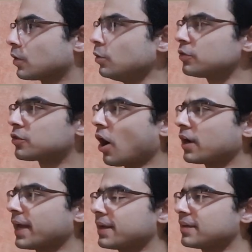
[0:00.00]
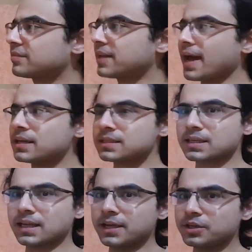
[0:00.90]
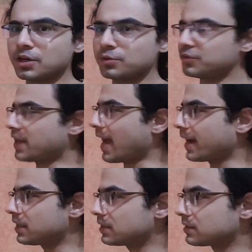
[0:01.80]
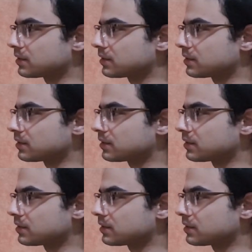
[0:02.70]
Who's talking? Is that Gladio's dad?